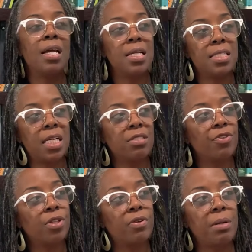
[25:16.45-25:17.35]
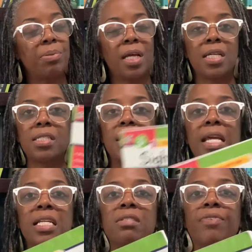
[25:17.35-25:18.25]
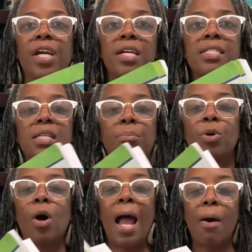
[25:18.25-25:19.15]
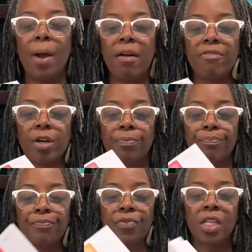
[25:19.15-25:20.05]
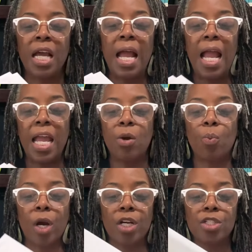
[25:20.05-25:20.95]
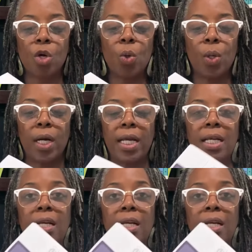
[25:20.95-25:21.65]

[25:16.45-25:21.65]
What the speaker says: It says for 3+, it is very simple. However, it works on